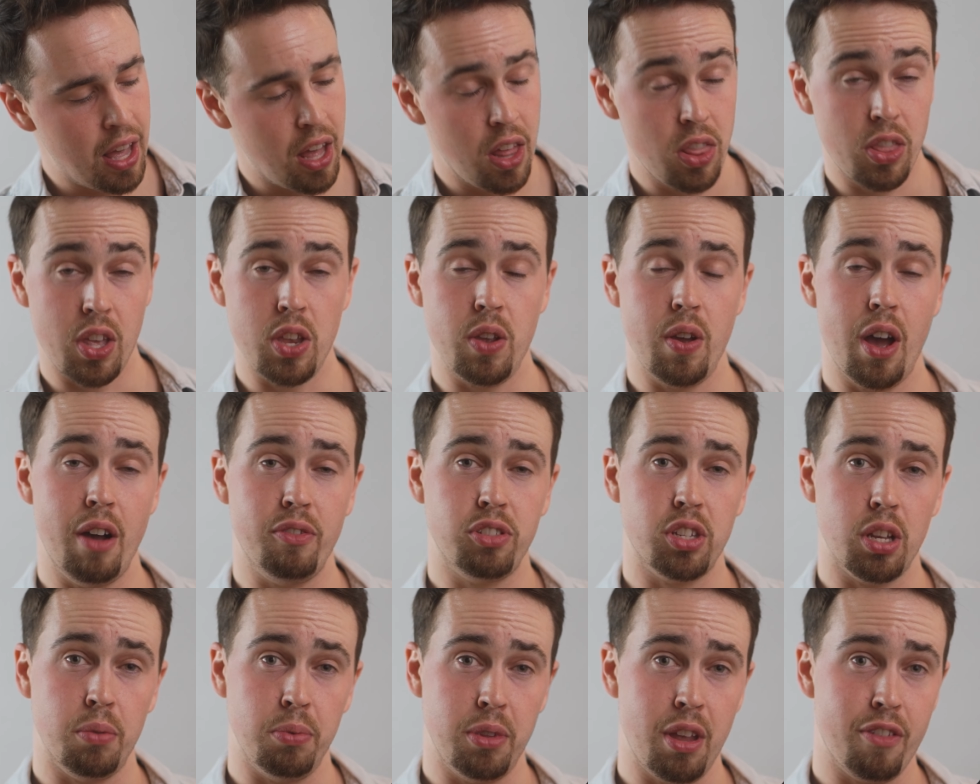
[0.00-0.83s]
Then you have
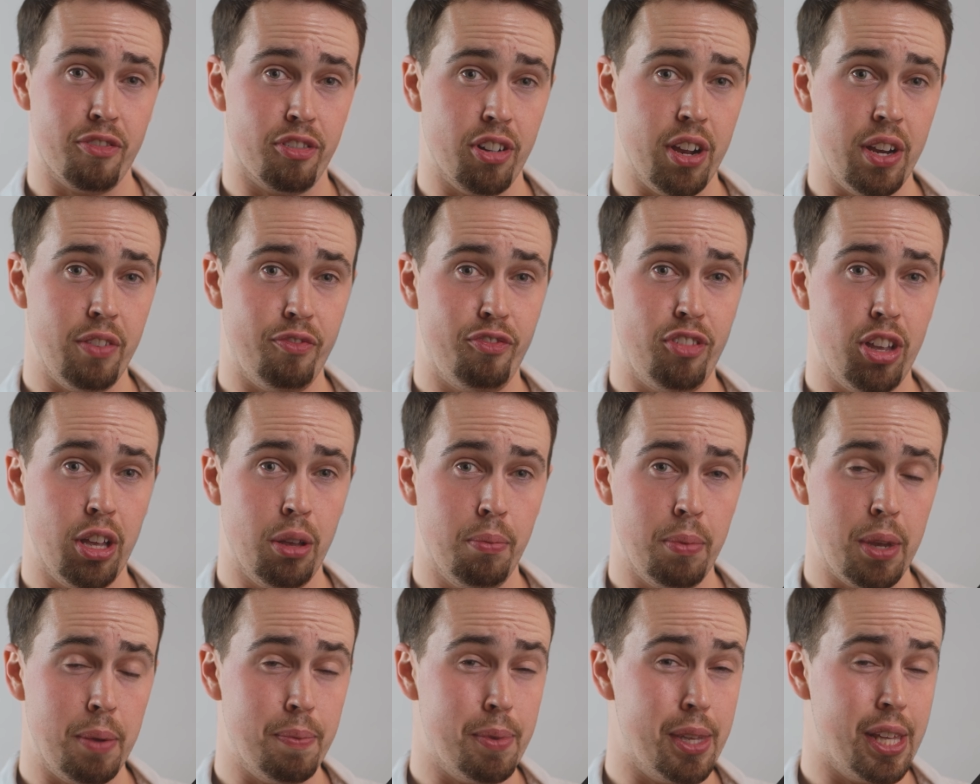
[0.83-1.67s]
some different
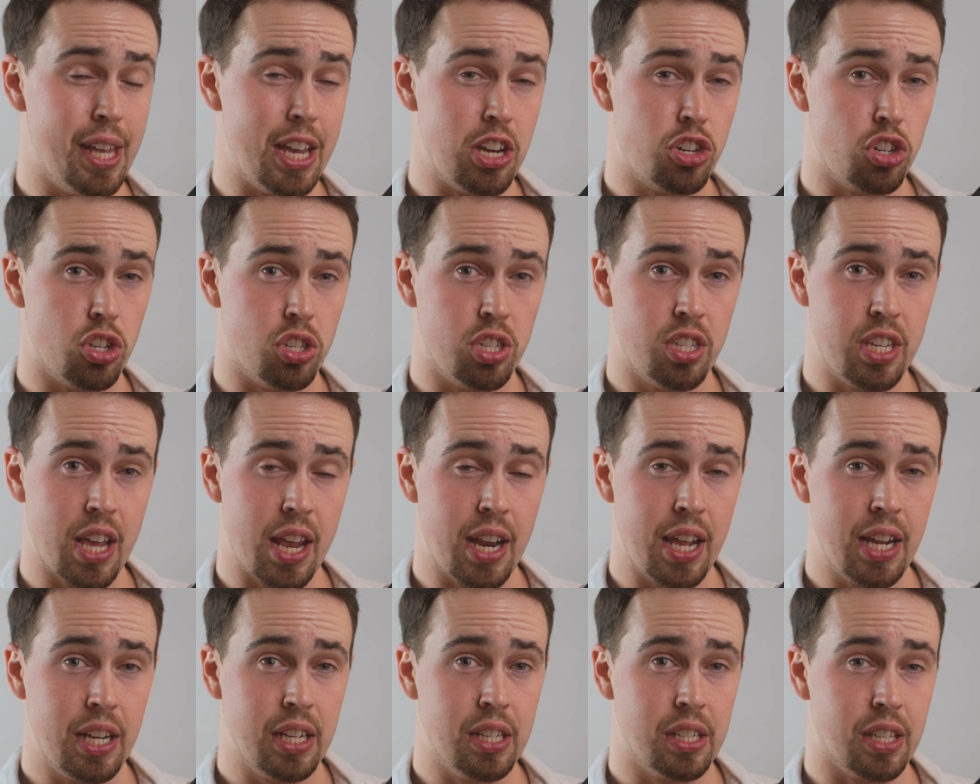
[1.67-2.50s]
film emulation
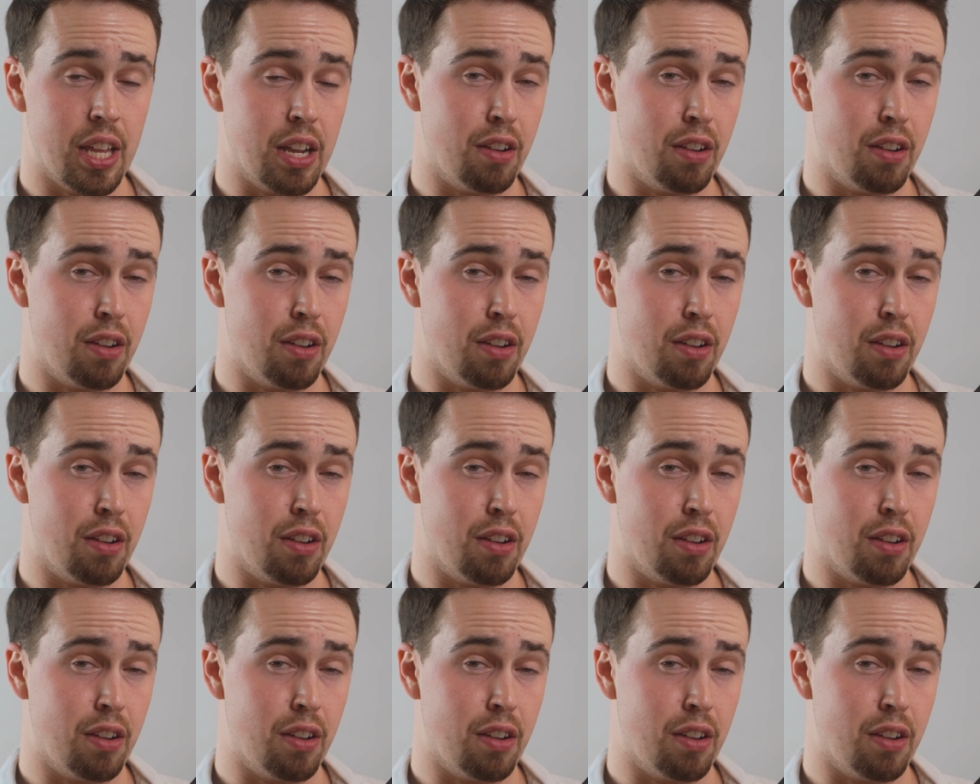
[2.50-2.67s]
settings like